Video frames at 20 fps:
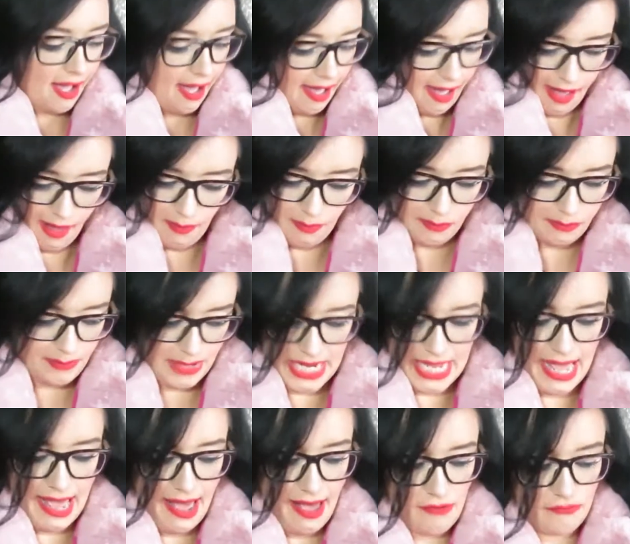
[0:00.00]
But
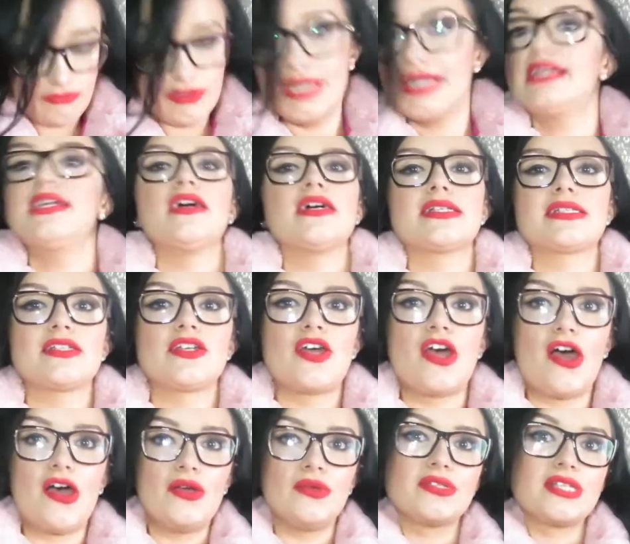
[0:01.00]
yeah, really nice and
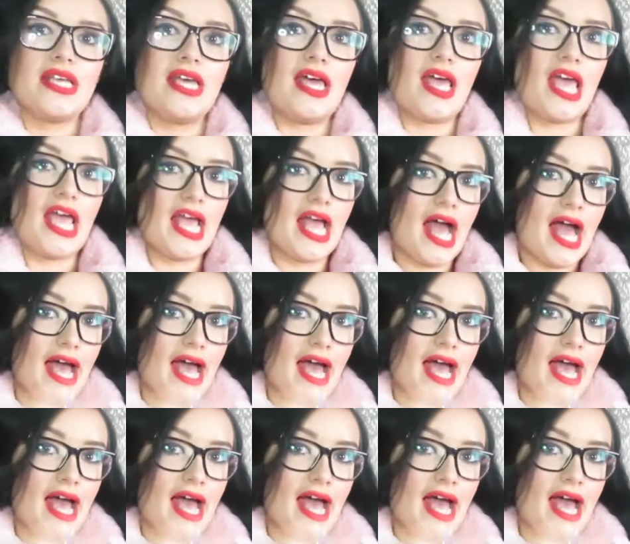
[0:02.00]
cozy,